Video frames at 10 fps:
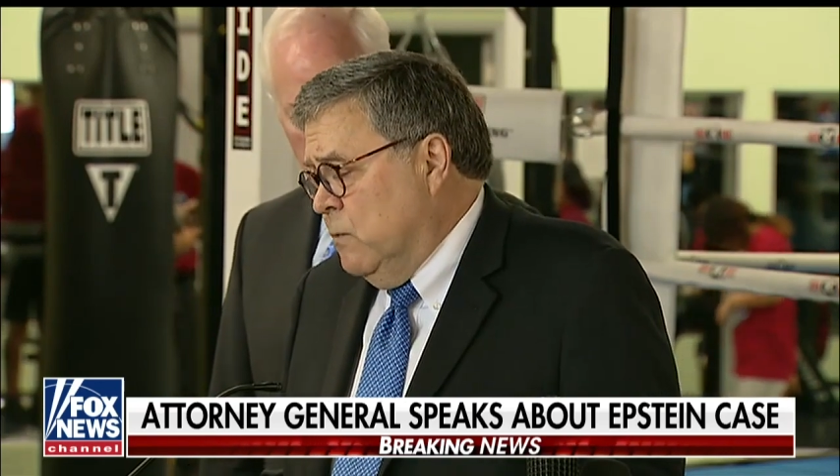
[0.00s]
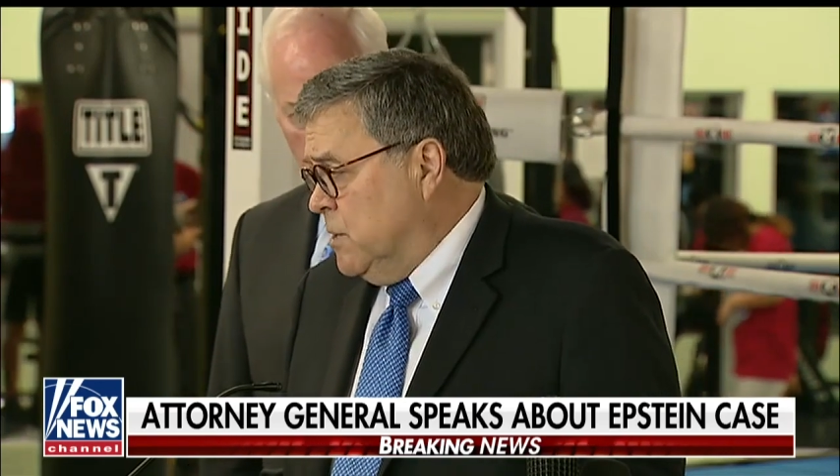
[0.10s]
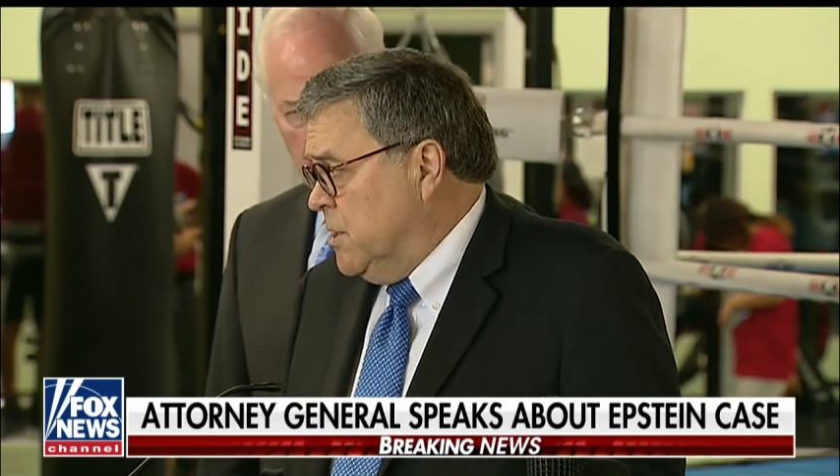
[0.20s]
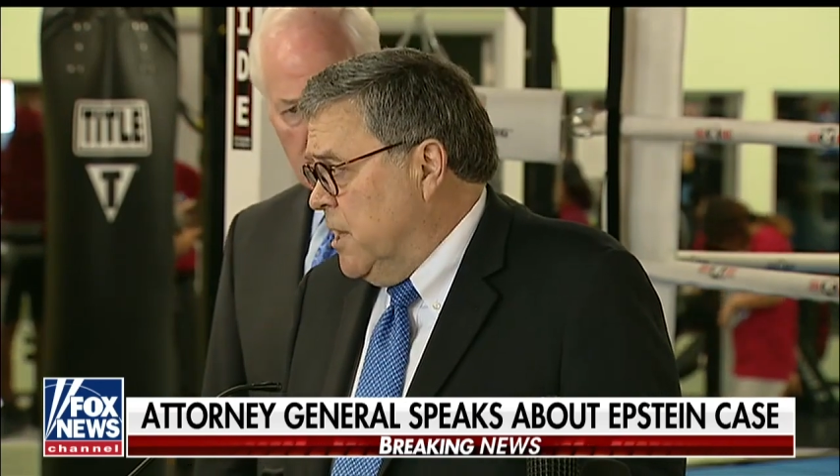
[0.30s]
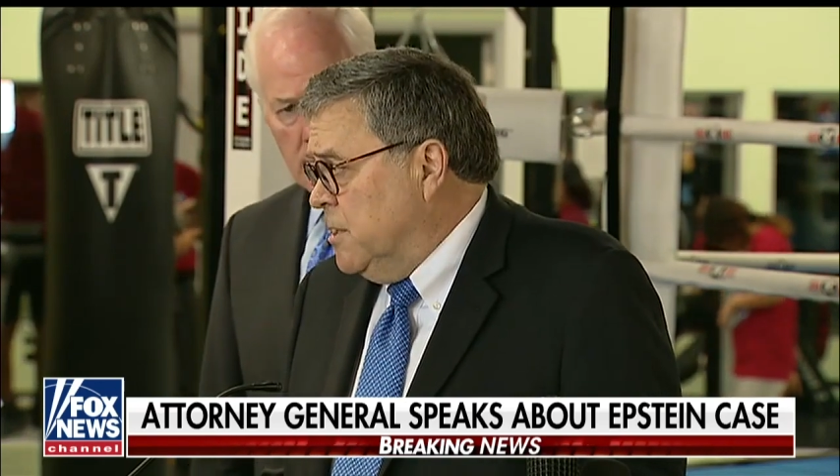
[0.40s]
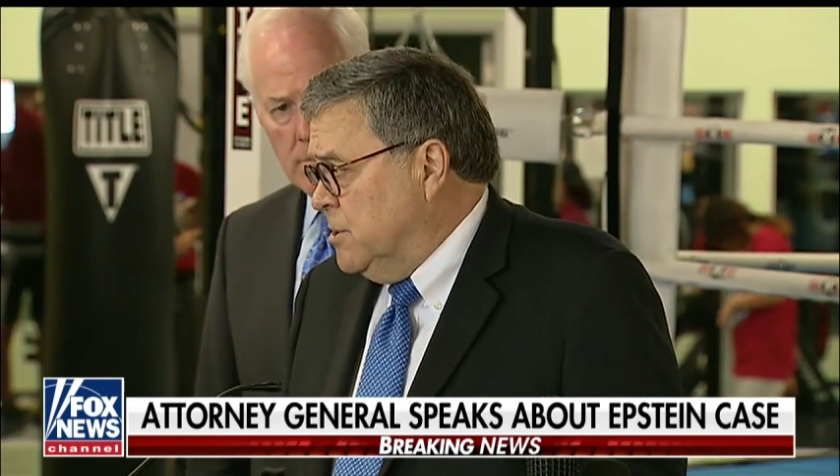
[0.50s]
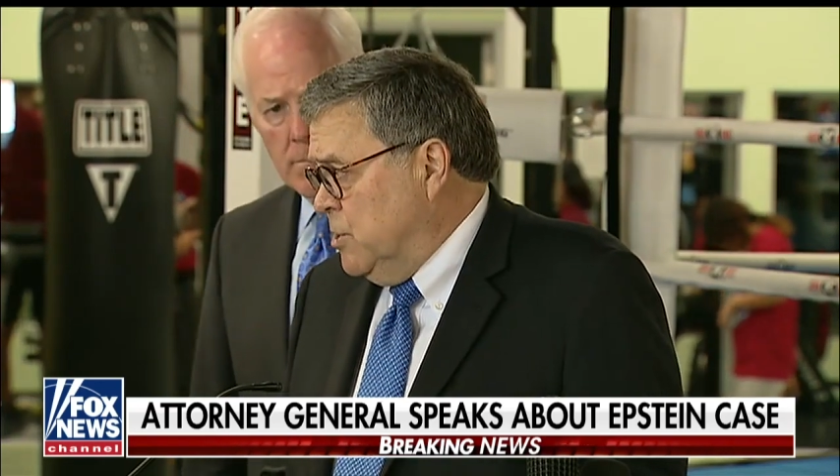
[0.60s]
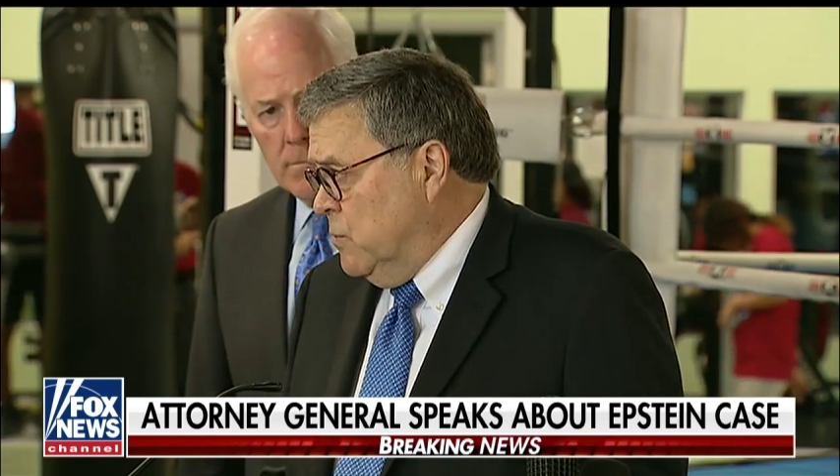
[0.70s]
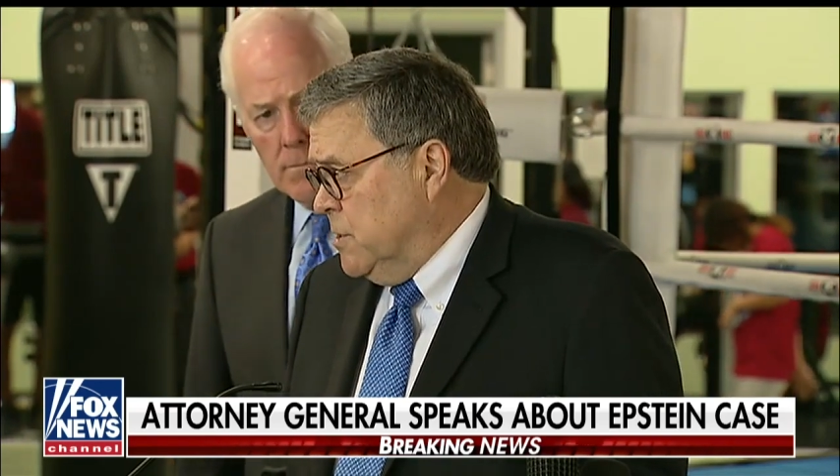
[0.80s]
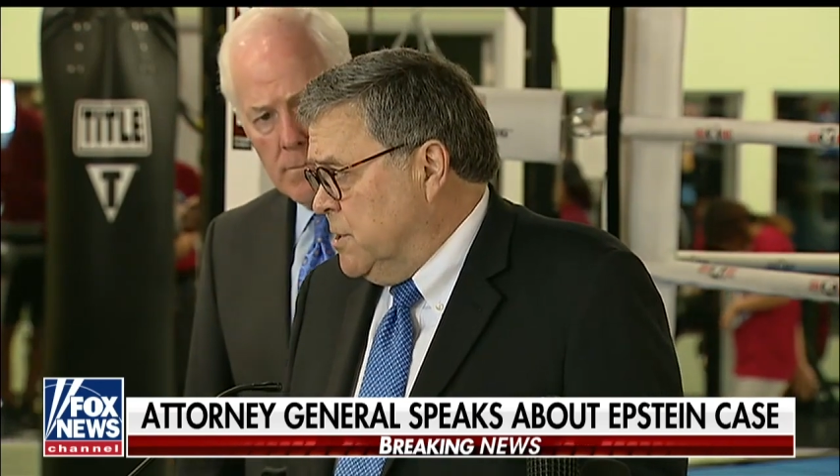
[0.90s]
was a
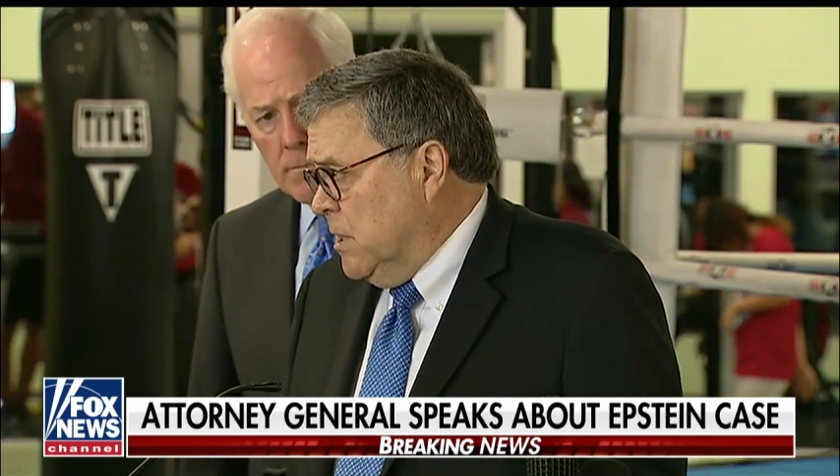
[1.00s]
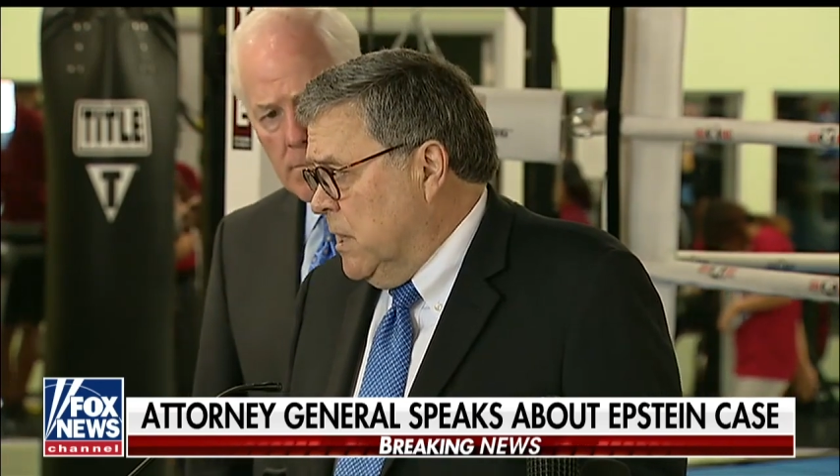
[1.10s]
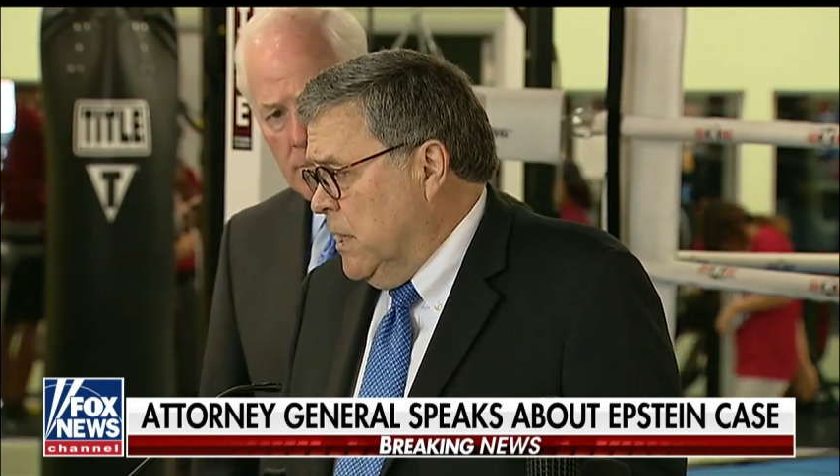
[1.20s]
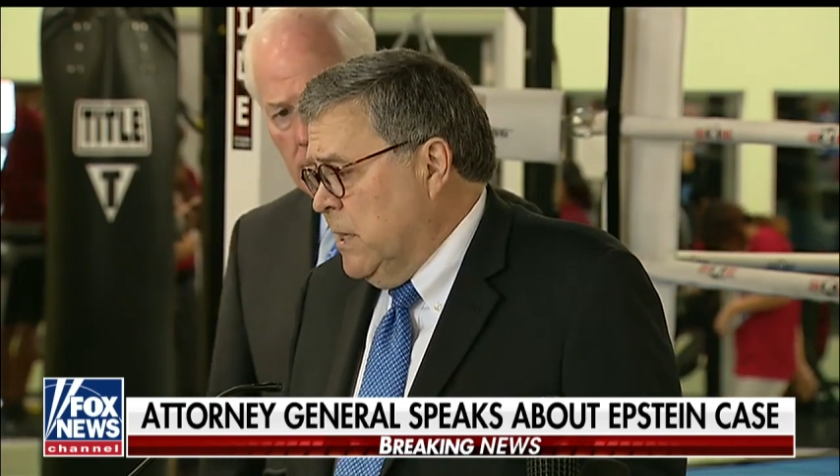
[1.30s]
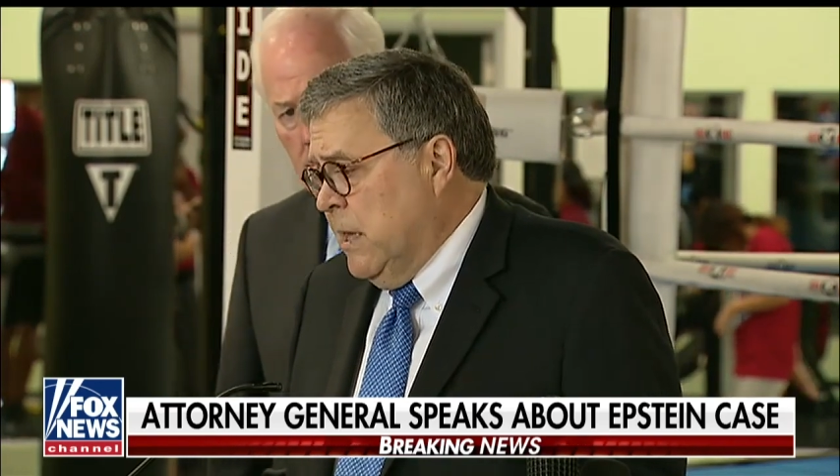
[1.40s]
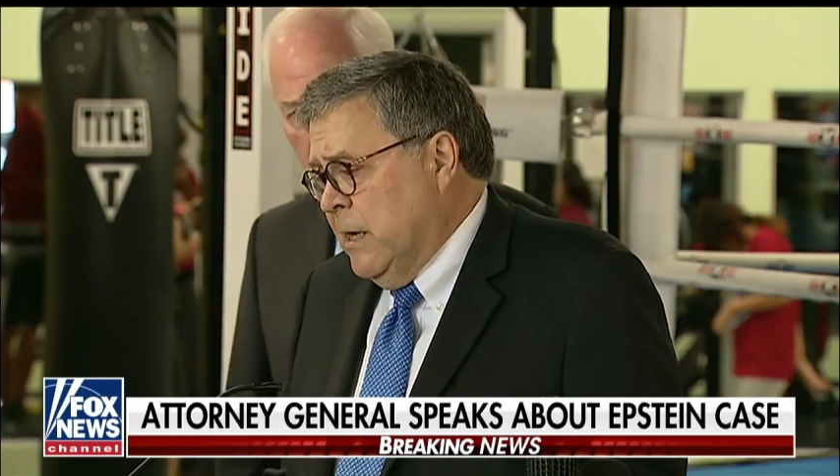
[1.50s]
suicide,